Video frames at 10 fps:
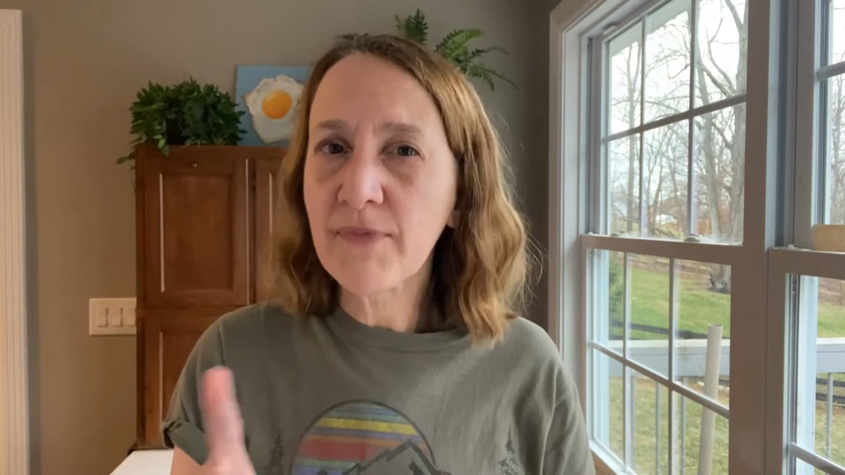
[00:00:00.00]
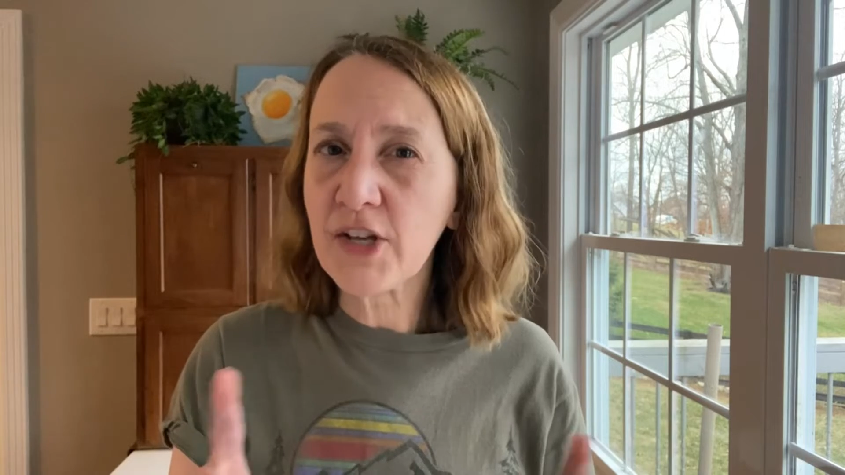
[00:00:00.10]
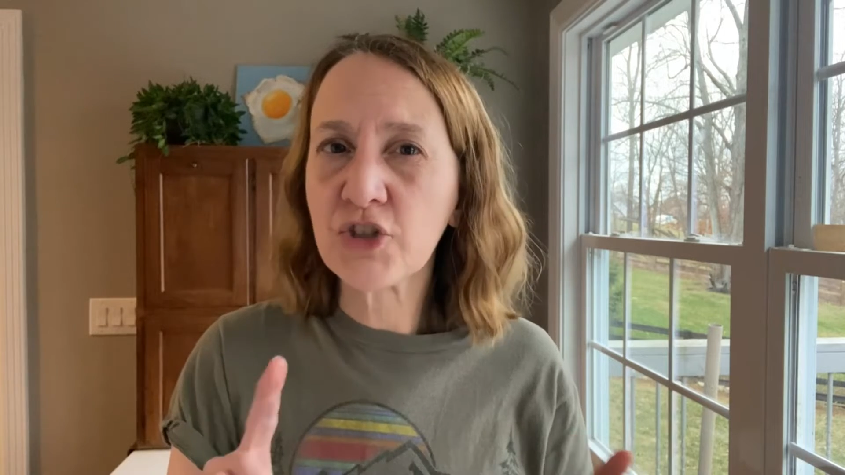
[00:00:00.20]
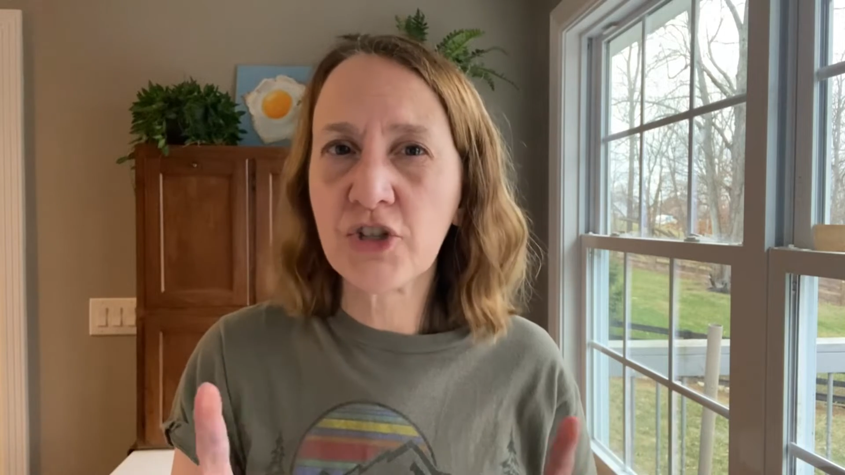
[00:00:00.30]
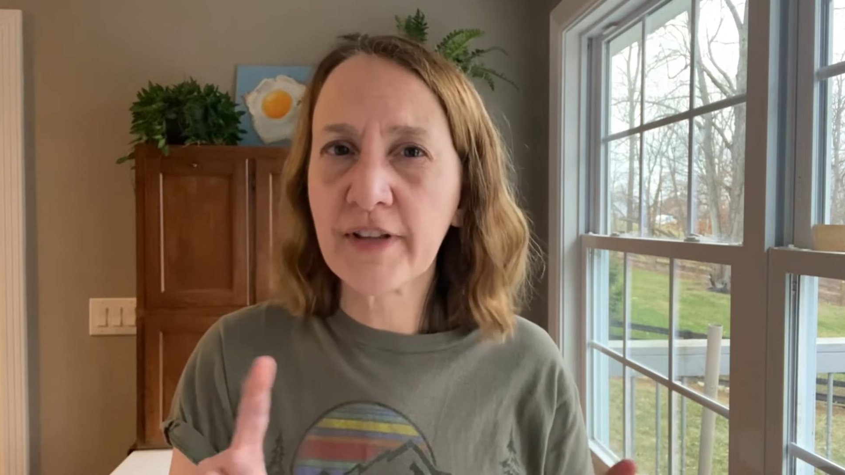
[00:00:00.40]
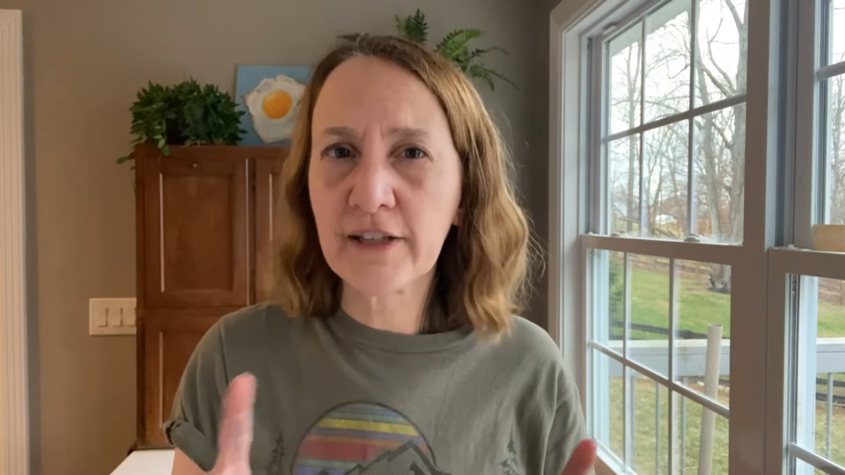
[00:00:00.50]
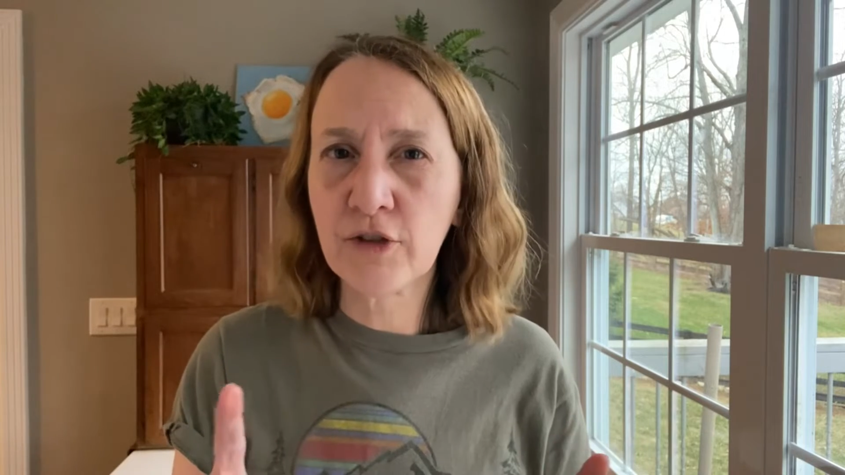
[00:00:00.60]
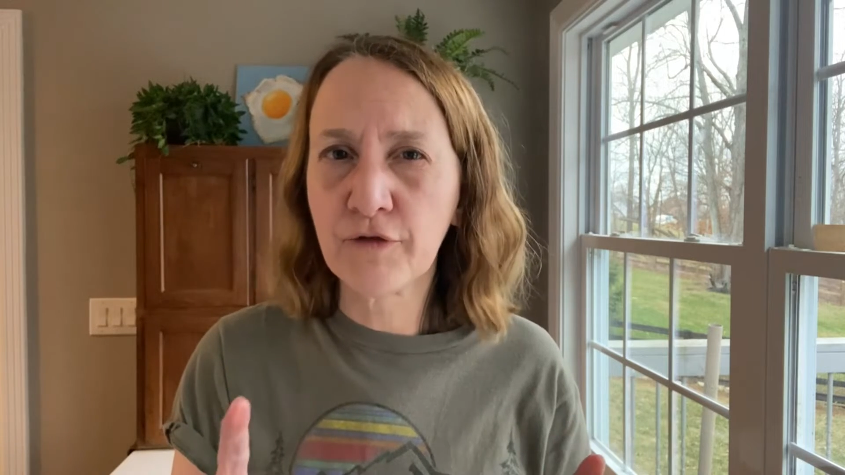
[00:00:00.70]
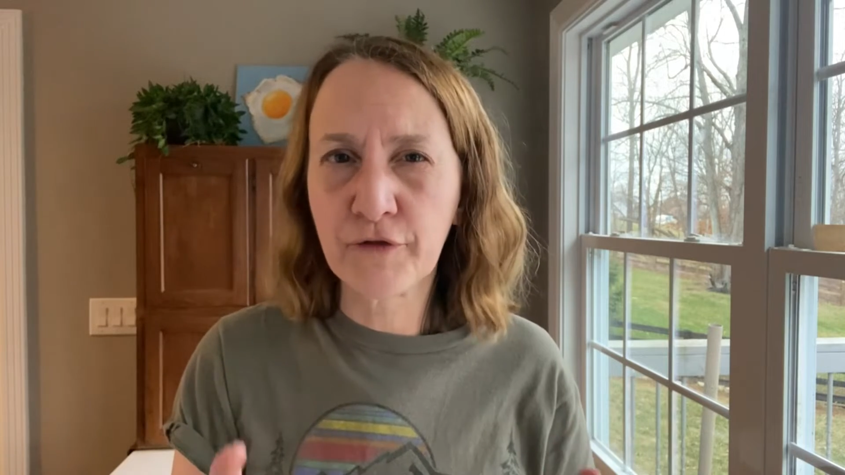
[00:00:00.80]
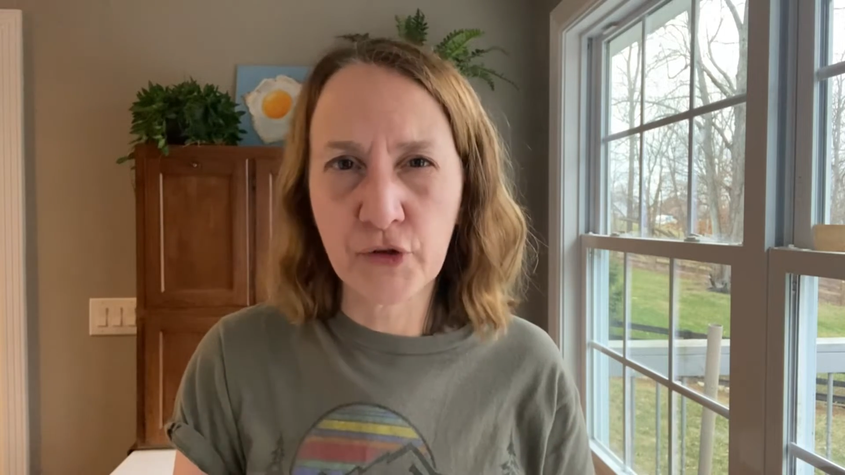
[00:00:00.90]
Still that little
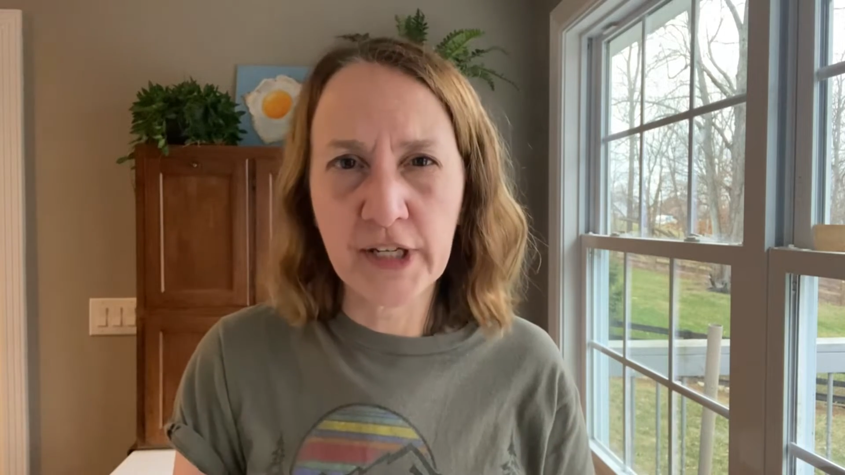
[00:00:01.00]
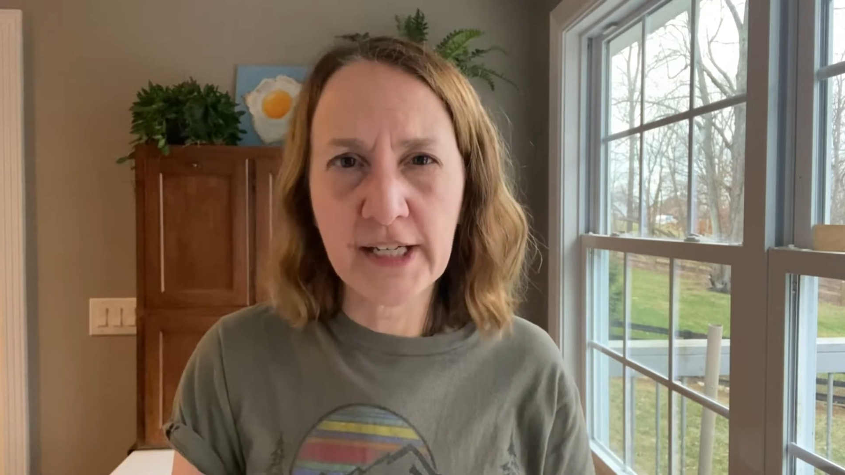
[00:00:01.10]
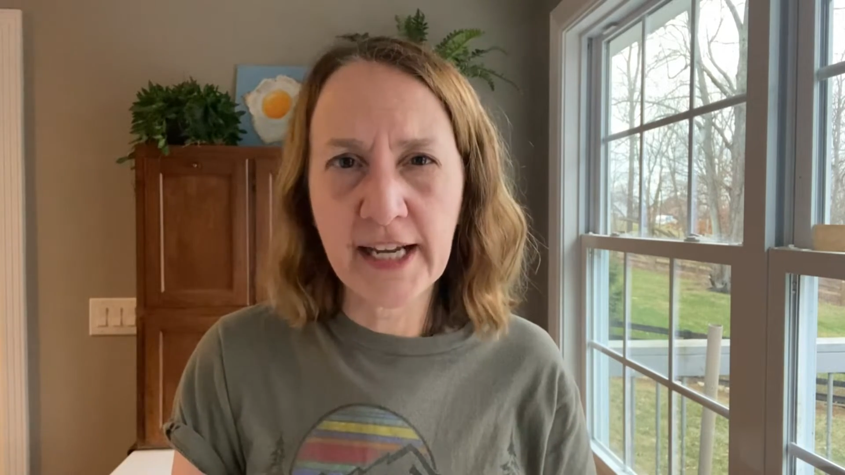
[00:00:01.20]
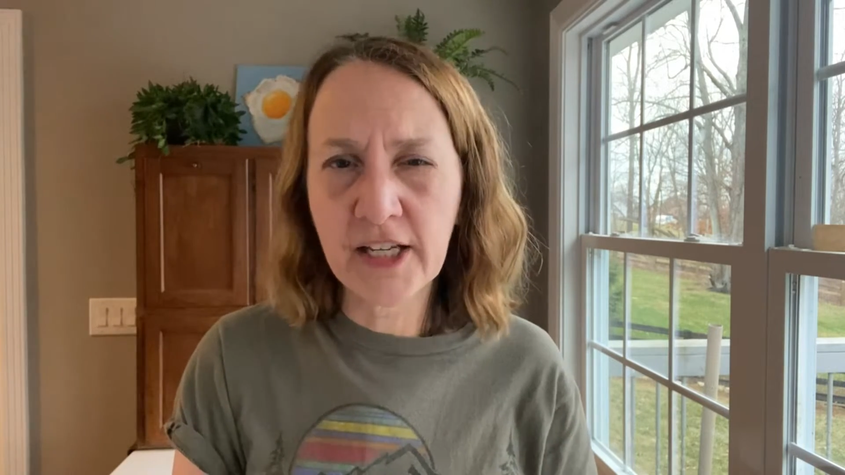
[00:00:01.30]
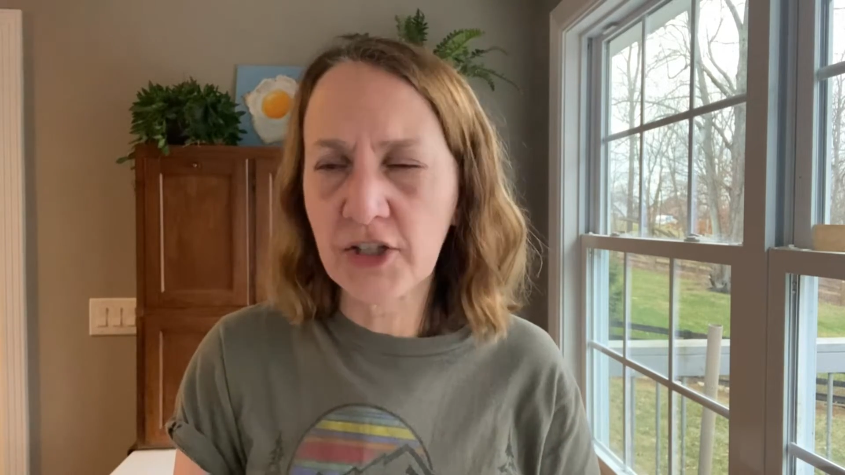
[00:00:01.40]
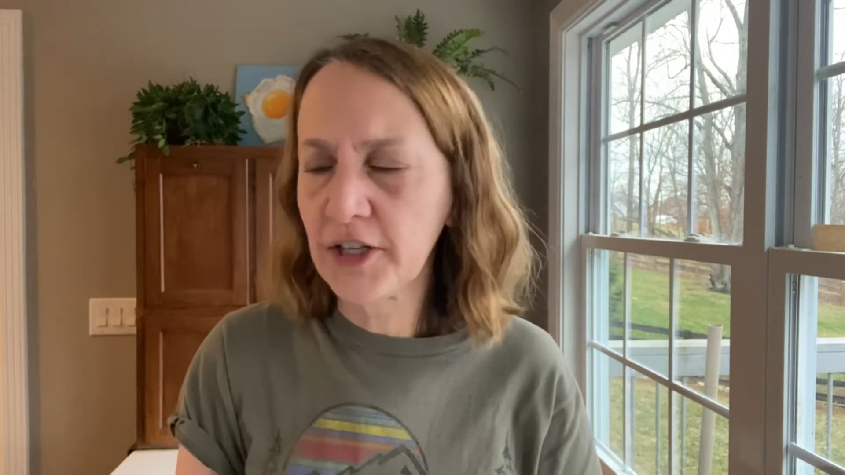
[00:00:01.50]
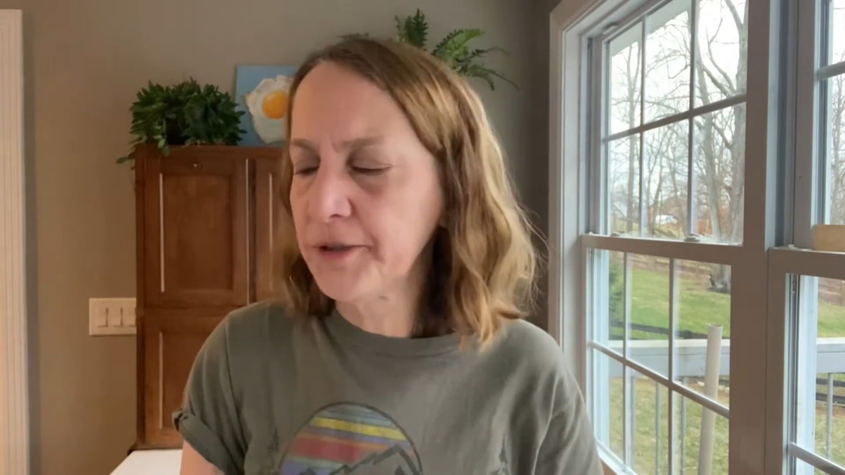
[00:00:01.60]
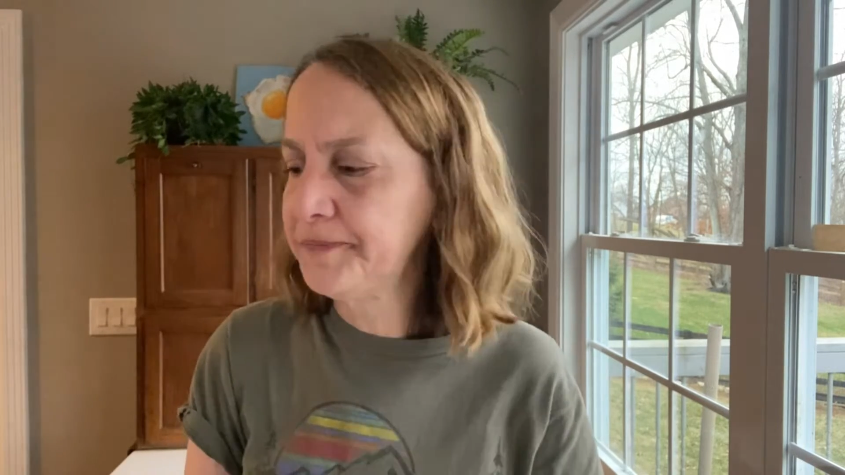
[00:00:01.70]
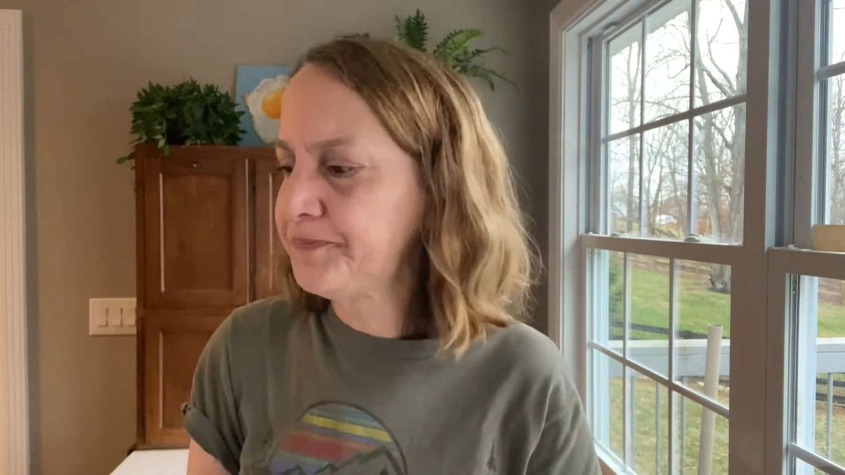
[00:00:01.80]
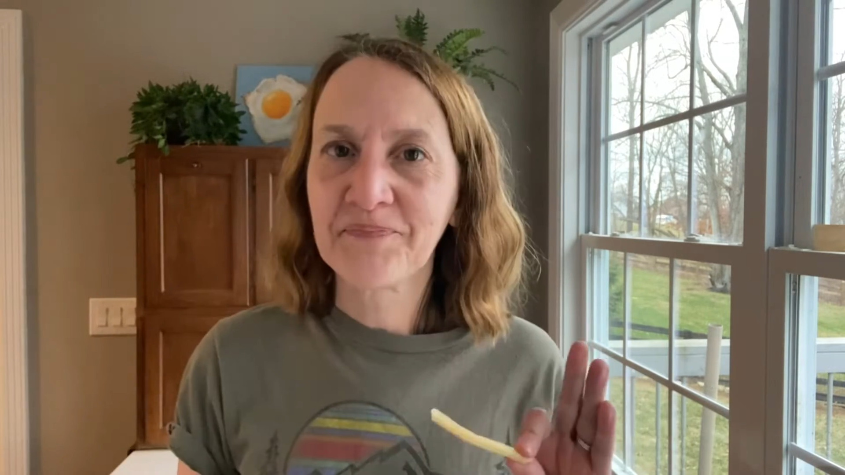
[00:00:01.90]
fruity taste though.